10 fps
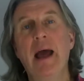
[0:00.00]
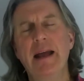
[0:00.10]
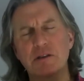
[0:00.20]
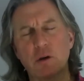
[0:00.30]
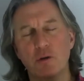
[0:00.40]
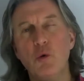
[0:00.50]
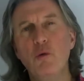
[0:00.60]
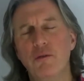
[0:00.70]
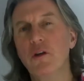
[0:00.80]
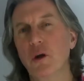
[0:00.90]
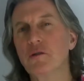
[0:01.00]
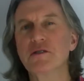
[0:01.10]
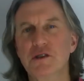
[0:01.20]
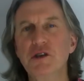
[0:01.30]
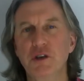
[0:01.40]
it's got an awful lot
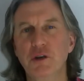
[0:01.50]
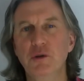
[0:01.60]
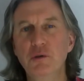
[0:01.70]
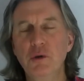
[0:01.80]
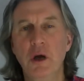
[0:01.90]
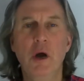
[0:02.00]
to do